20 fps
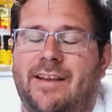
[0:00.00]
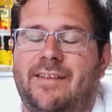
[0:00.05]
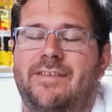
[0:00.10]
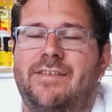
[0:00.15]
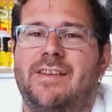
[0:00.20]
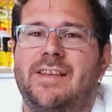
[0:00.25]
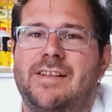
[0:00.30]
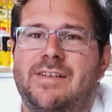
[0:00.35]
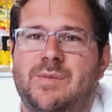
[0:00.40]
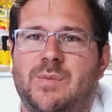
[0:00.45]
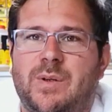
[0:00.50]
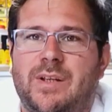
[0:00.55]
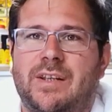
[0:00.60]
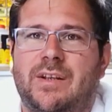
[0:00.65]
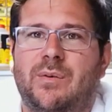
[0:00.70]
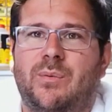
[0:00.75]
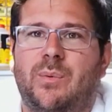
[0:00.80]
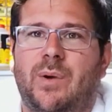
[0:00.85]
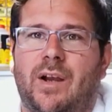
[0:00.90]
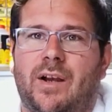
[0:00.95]
and this
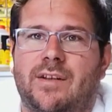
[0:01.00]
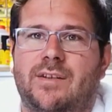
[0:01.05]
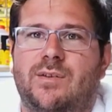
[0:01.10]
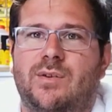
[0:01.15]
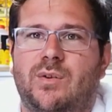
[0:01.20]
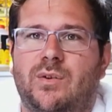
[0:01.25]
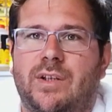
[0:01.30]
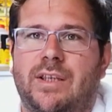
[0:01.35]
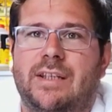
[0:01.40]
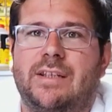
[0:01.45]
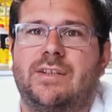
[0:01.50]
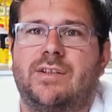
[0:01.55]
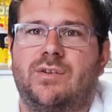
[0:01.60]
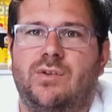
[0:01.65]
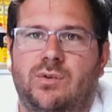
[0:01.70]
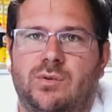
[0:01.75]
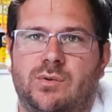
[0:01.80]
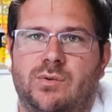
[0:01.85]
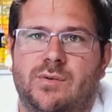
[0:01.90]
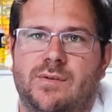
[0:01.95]
week we are talking
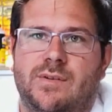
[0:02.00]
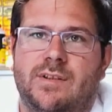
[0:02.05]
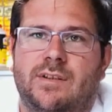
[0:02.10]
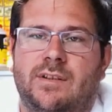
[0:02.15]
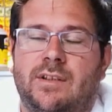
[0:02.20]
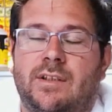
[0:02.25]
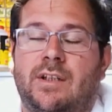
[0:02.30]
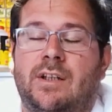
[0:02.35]
tools.